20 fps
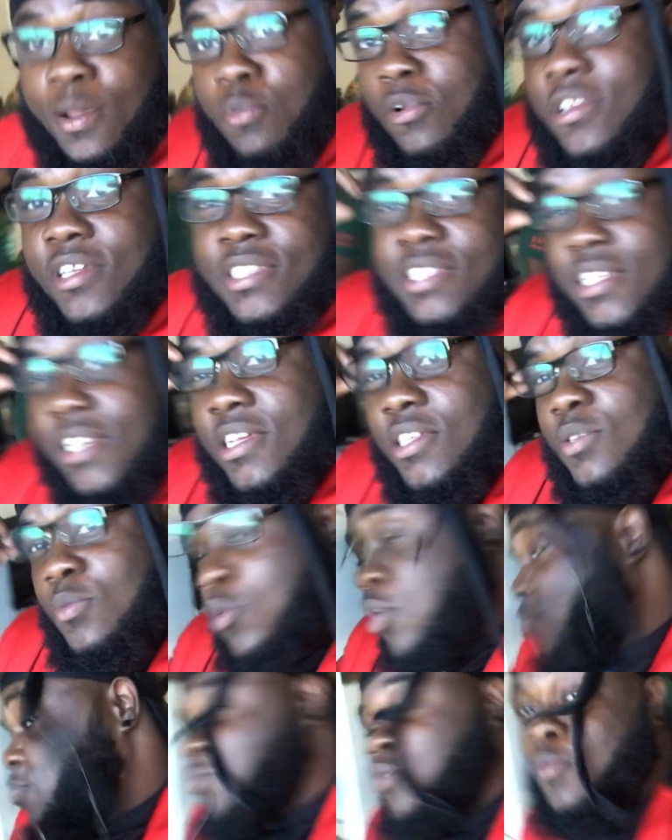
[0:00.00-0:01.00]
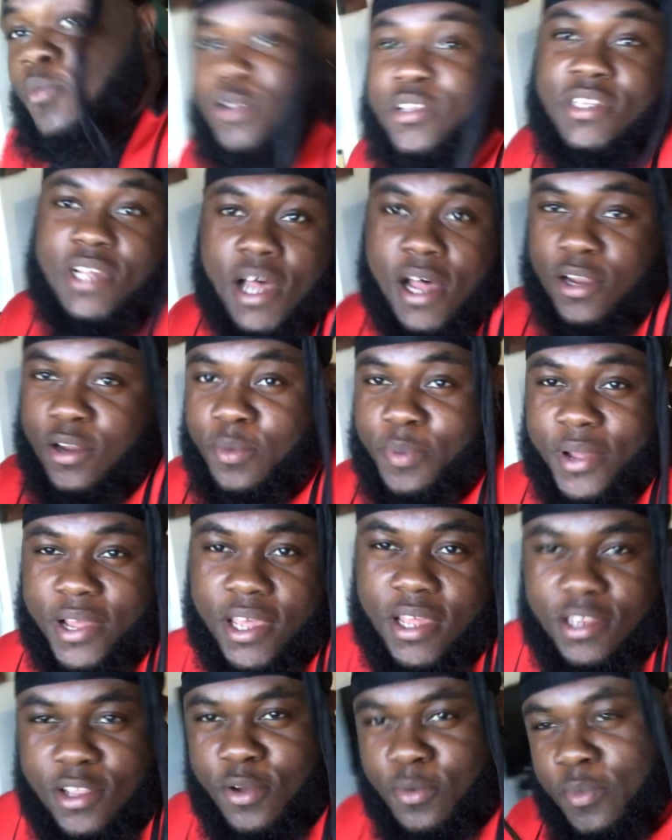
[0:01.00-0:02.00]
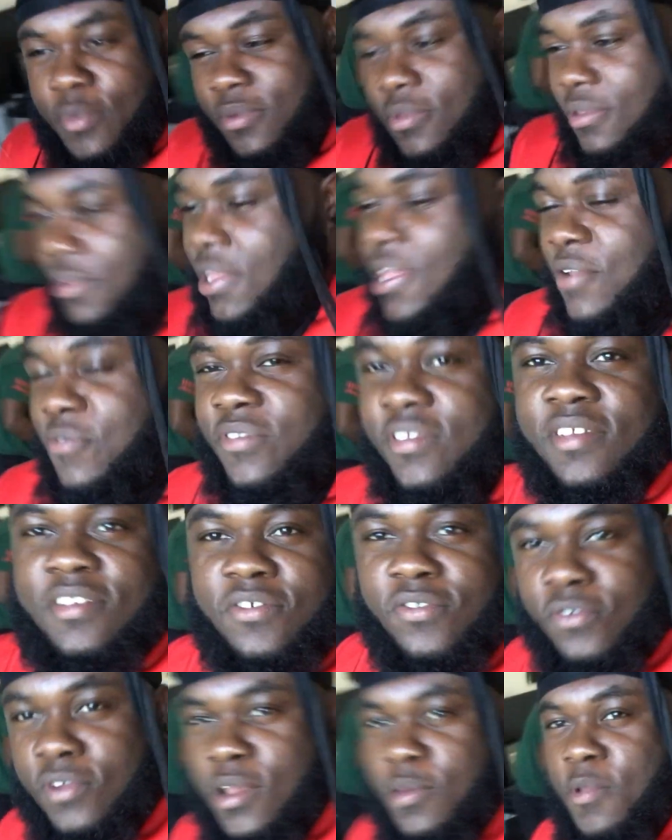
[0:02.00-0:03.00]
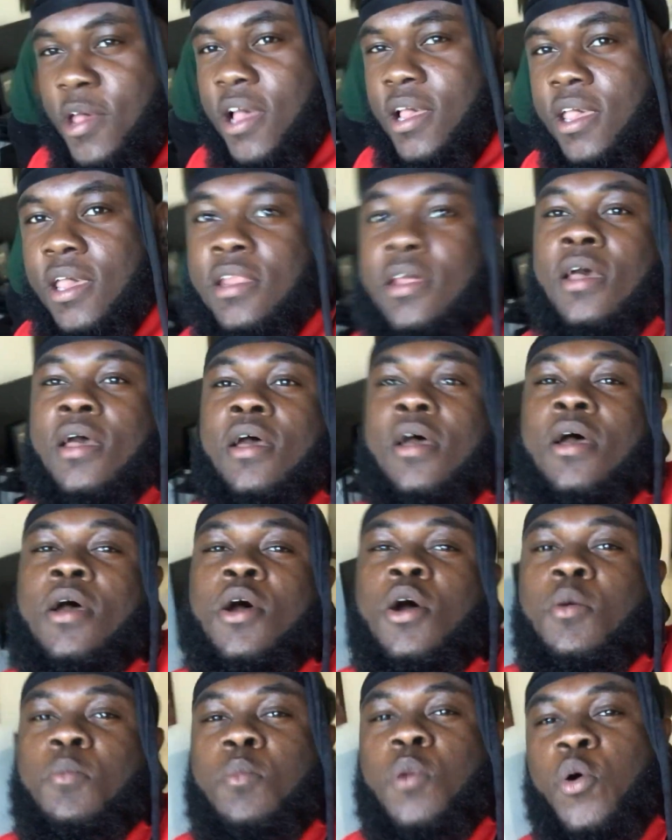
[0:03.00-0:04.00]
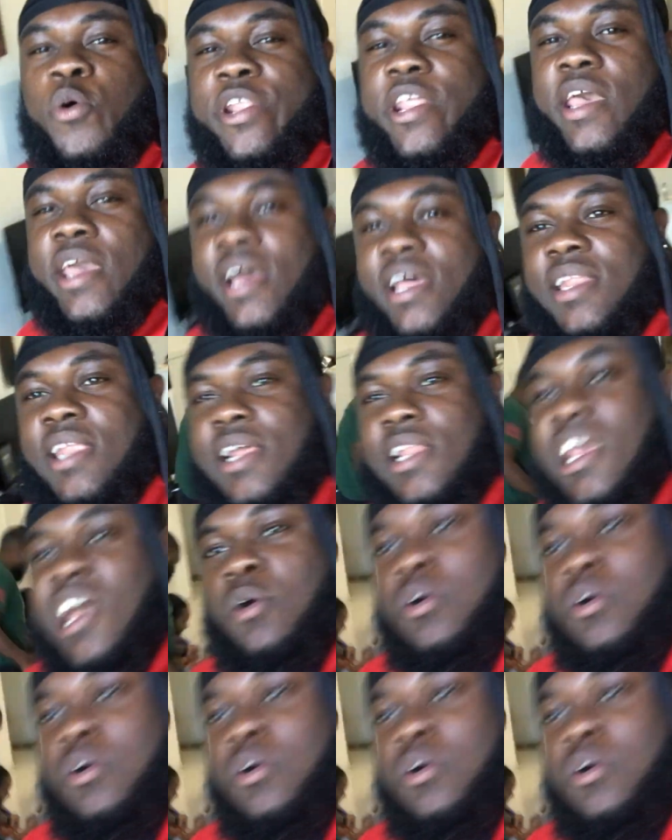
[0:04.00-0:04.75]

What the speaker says: when you see this, 1 more must go up again. You can't even see through them again. But what they are telling you,